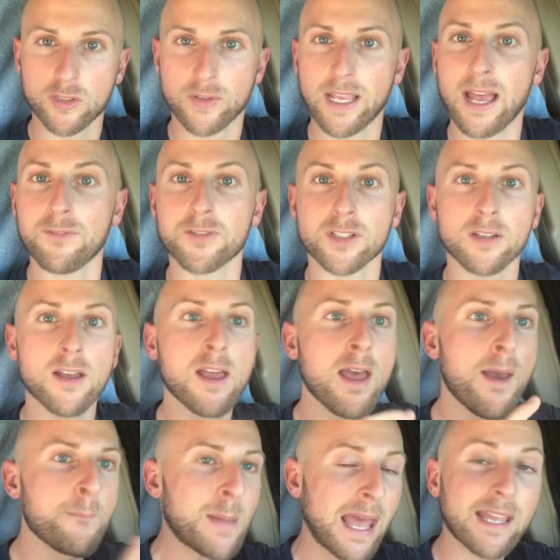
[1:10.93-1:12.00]
So they have to
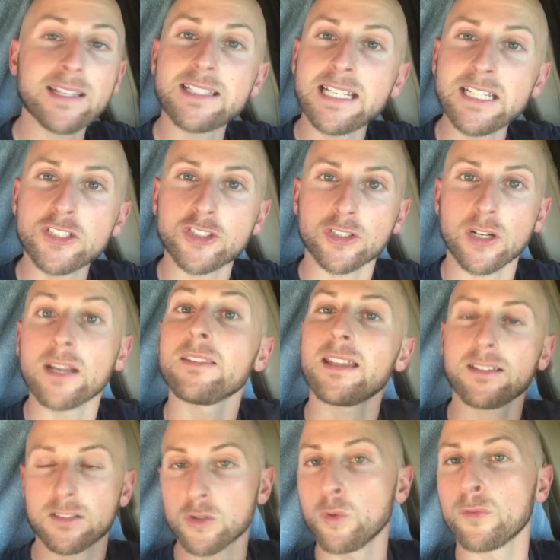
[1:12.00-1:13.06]
pay a teacher and
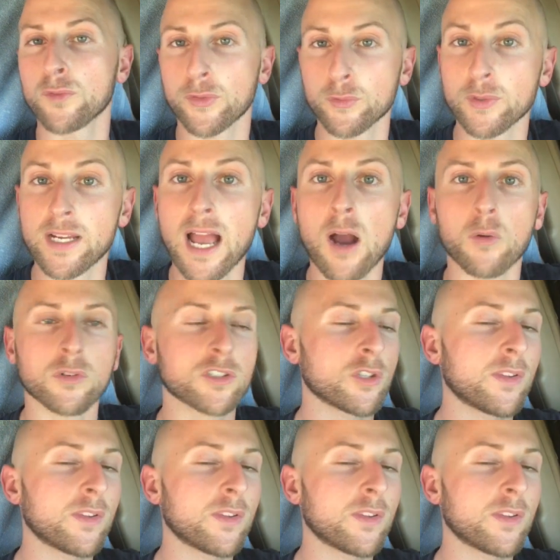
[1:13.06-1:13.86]
in school for 3 hours.